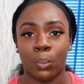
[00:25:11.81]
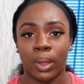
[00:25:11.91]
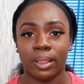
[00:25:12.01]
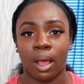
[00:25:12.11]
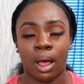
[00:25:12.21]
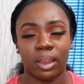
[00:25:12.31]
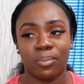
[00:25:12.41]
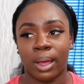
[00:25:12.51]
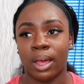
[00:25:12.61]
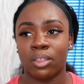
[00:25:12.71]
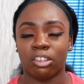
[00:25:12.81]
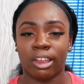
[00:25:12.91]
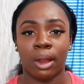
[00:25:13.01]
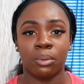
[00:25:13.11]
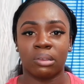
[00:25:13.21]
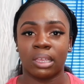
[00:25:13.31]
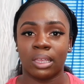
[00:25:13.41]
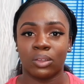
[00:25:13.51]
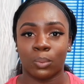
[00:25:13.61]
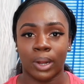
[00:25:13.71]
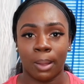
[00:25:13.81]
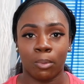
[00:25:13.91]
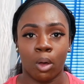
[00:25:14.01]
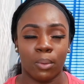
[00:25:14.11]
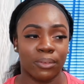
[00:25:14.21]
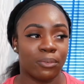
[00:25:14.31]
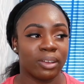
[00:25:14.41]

with all of my other shower routines when i'm going